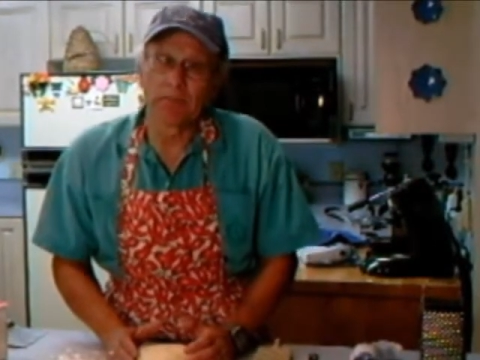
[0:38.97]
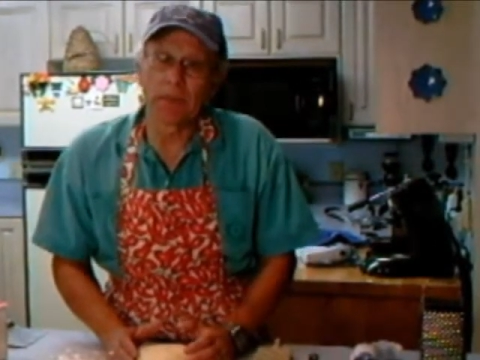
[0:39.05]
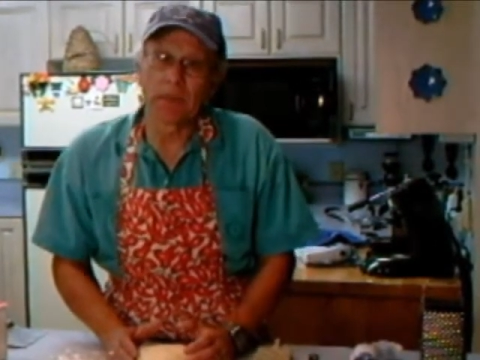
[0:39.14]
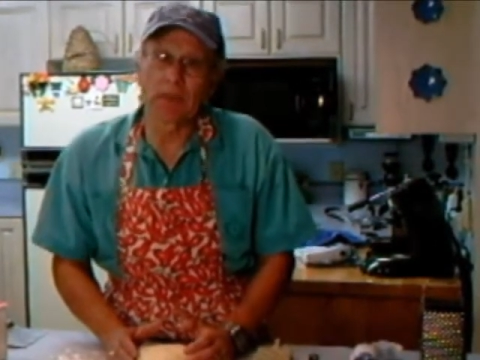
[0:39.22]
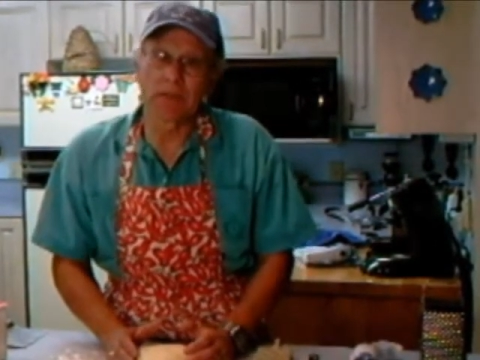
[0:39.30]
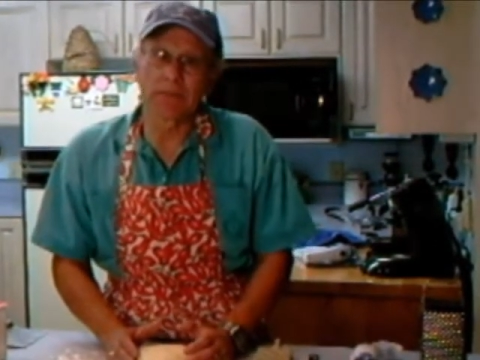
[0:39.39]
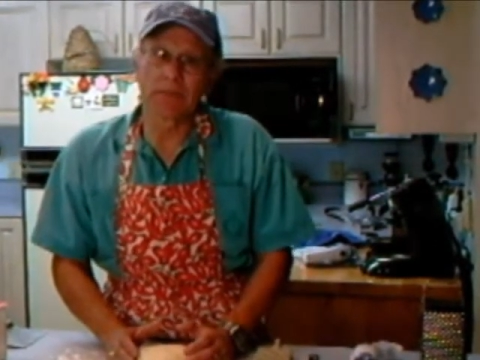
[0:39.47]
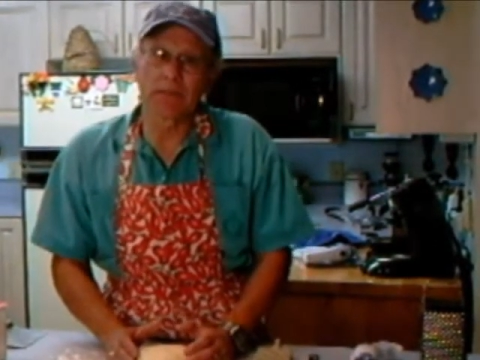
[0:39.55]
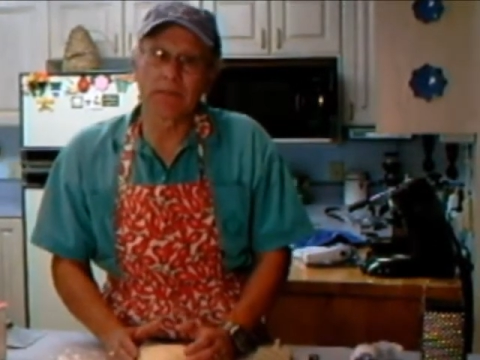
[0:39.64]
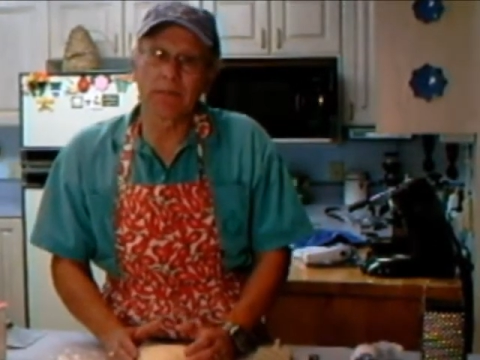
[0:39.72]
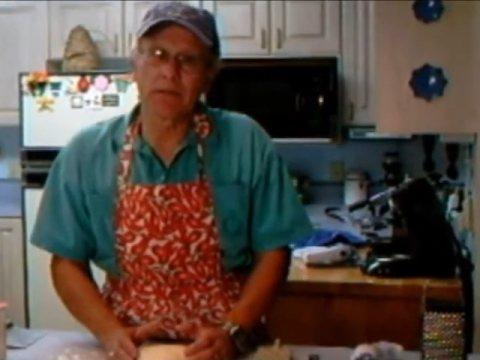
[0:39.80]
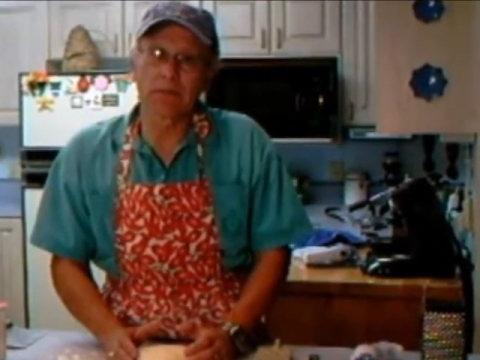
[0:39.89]
because
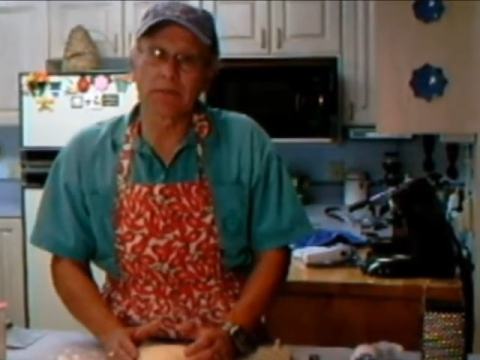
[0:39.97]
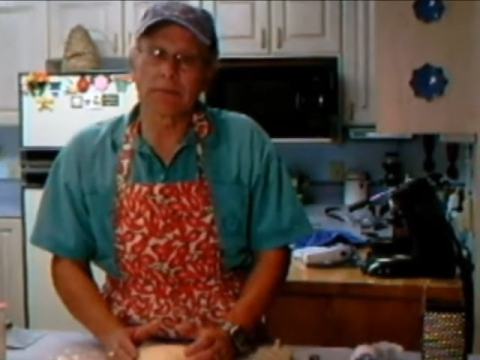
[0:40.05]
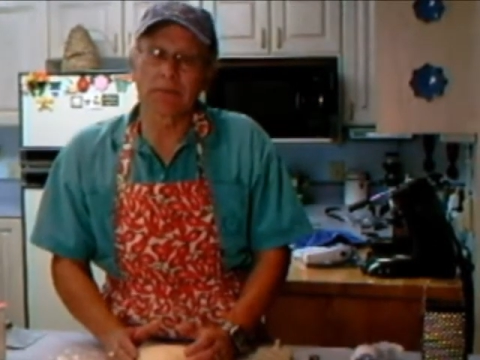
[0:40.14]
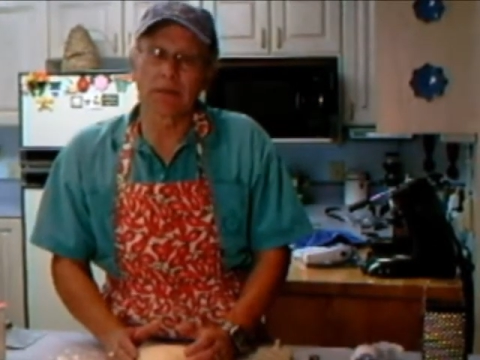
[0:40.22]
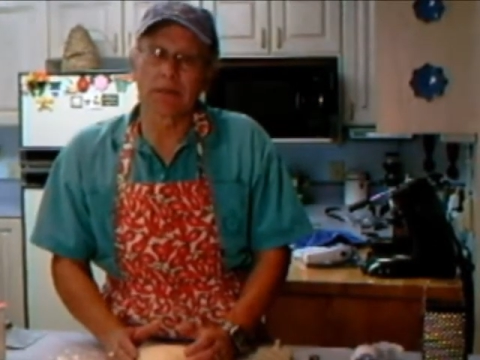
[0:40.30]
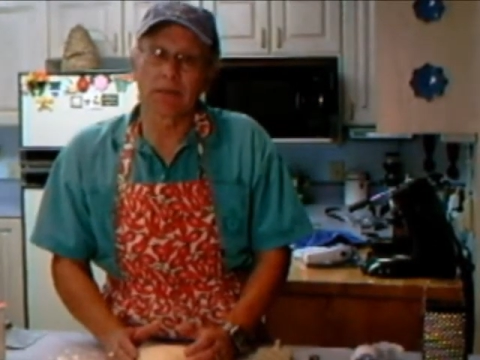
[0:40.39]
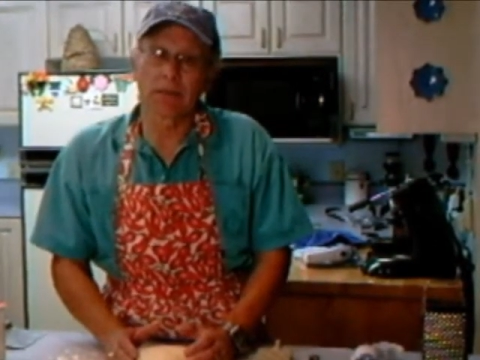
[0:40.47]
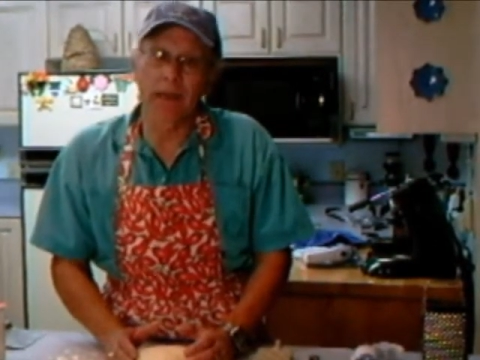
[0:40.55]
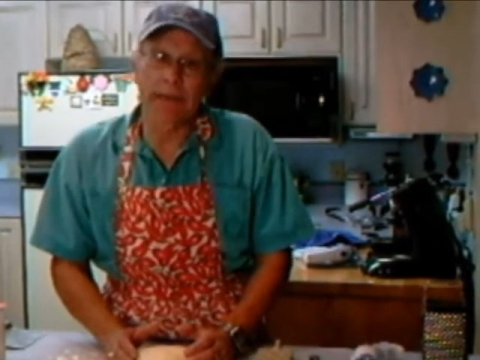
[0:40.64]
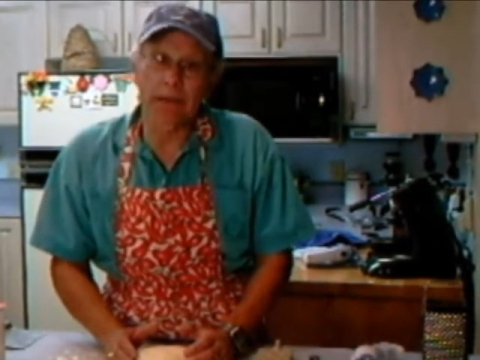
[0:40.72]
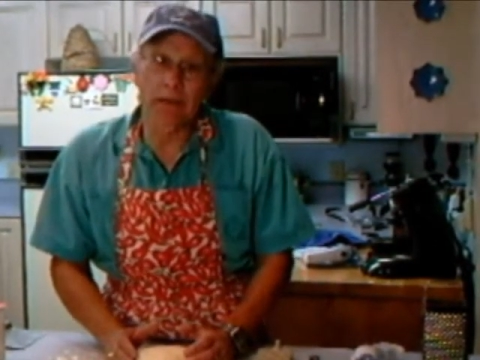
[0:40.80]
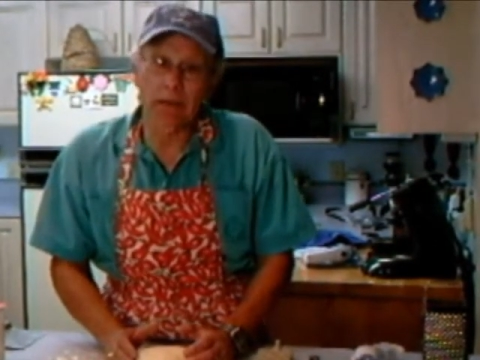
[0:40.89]
it yields
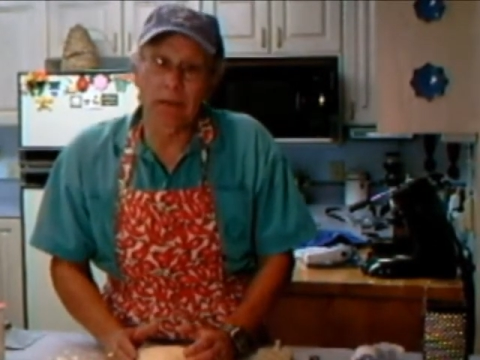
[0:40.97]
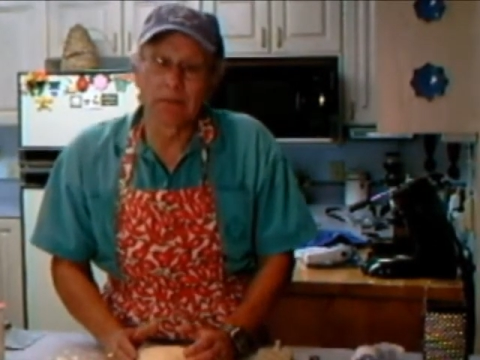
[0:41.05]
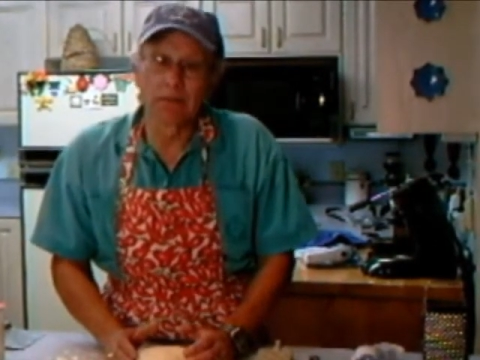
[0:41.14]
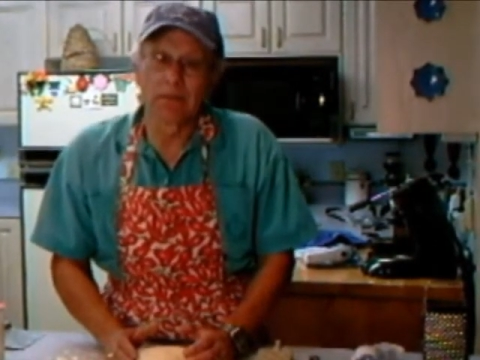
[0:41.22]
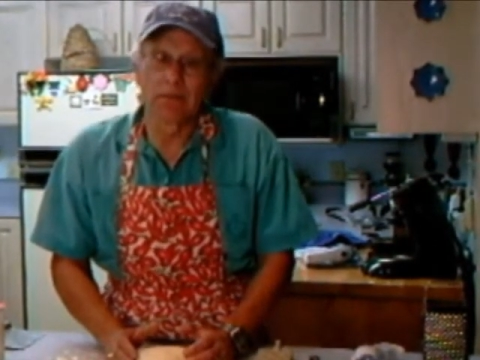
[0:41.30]
lighter,